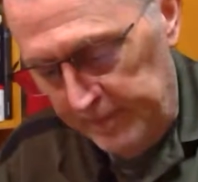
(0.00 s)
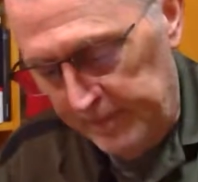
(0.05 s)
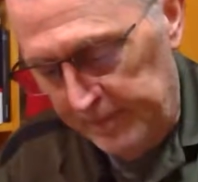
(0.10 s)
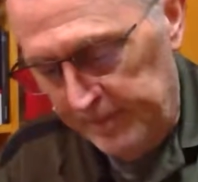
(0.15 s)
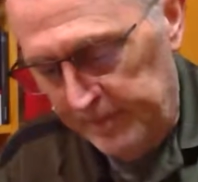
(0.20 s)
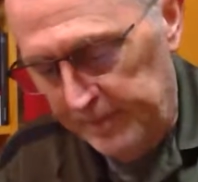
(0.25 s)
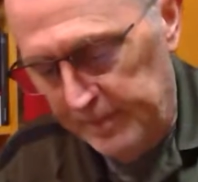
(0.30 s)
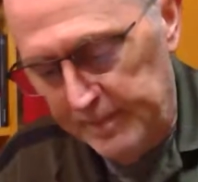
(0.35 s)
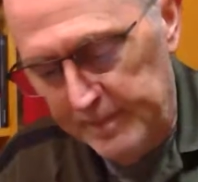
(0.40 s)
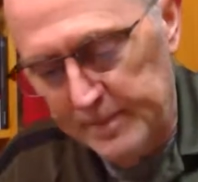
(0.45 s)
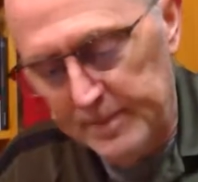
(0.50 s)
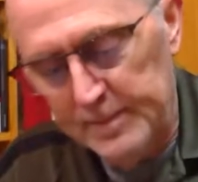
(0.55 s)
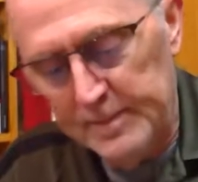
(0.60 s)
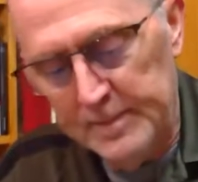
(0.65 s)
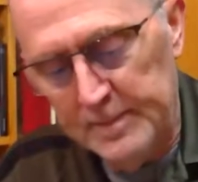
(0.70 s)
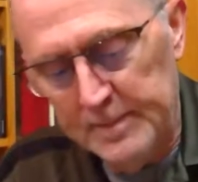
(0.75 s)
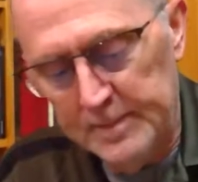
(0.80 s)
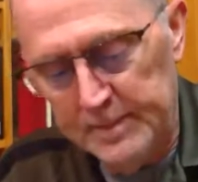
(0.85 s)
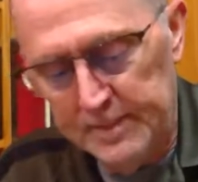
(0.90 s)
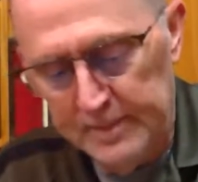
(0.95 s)

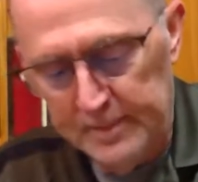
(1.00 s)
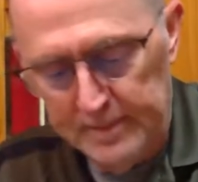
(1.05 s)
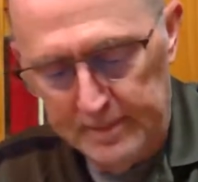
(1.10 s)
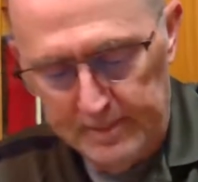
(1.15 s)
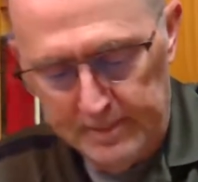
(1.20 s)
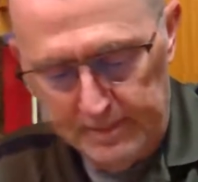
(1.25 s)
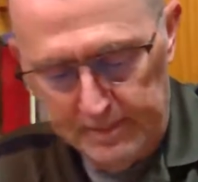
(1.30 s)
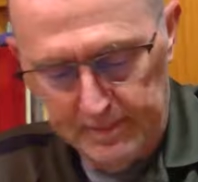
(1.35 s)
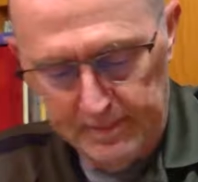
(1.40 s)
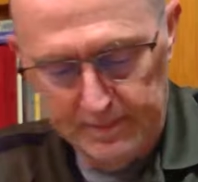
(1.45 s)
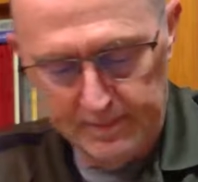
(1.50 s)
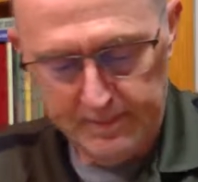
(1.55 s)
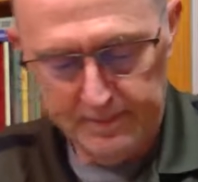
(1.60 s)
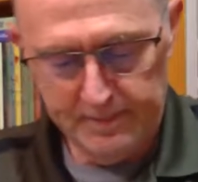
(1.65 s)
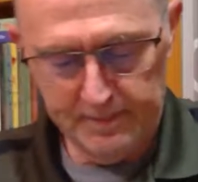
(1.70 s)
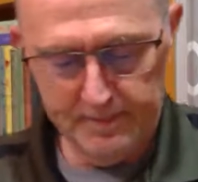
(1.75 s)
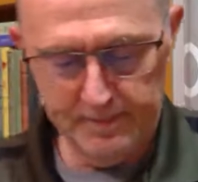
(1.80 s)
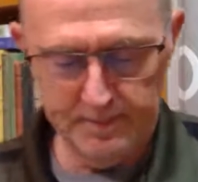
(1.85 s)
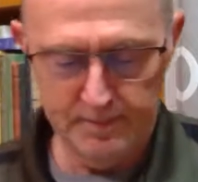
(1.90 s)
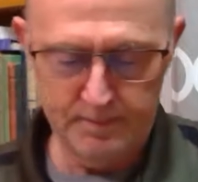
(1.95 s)

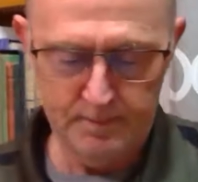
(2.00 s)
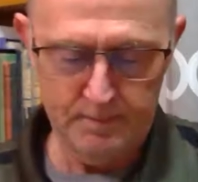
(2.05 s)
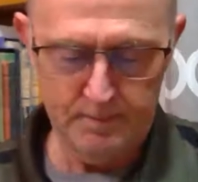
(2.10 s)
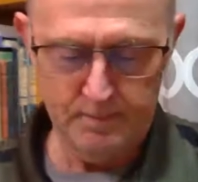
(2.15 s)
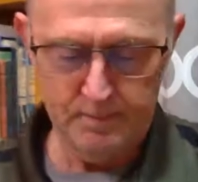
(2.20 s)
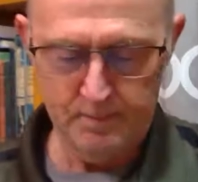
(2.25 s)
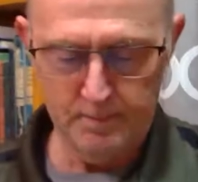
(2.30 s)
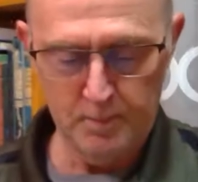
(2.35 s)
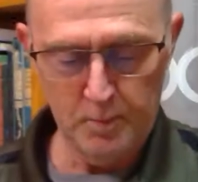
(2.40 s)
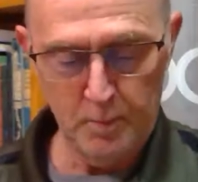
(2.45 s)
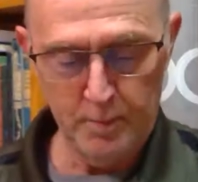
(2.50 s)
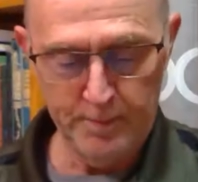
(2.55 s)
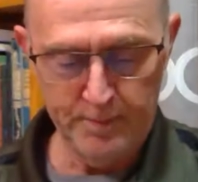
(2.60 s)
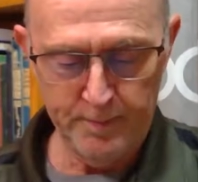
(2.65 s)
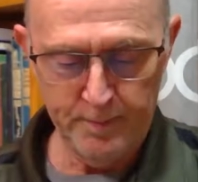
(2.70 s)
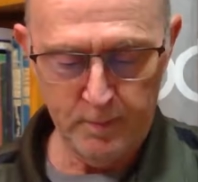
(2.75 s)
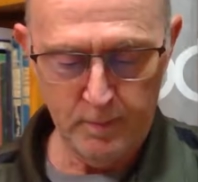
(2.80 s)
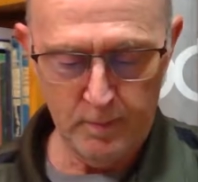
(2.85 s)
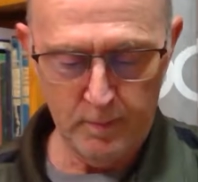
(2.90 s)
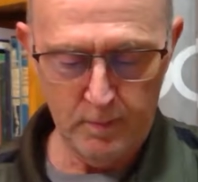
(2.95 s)

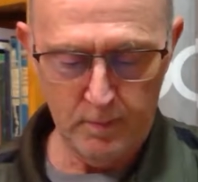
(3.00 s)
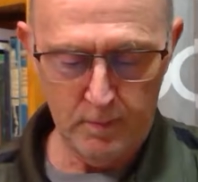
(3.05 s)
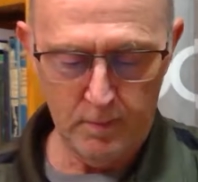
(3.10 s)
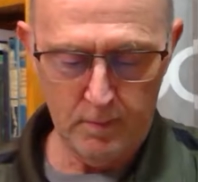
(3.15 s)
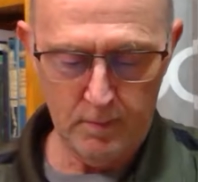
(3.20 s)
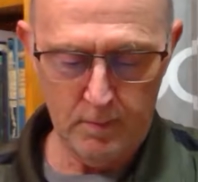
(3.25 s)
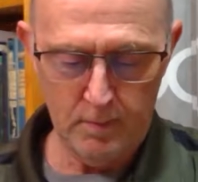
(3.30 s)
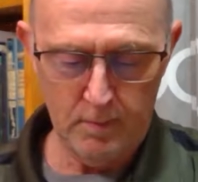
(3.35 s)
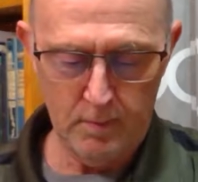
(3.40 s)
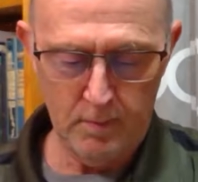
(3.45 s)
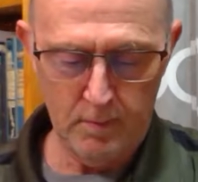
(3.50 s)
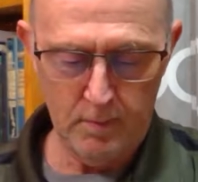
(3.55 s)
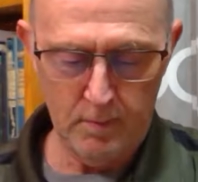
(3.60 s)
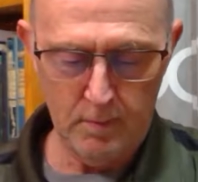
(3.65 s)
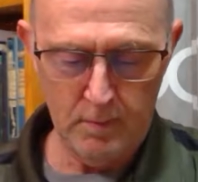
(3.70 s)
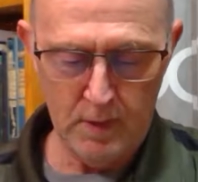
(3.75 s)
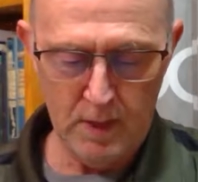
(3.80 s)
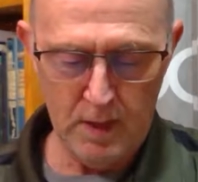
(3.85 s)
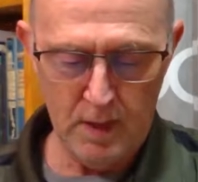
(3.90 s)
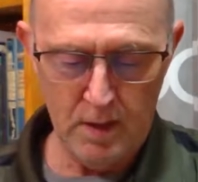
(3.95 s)

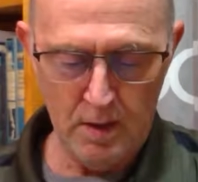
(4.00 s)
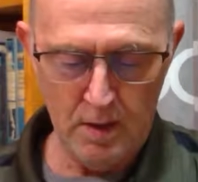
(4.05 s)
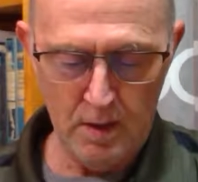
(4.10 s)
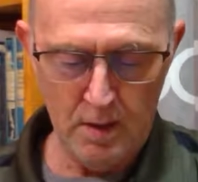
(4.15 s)
(silence)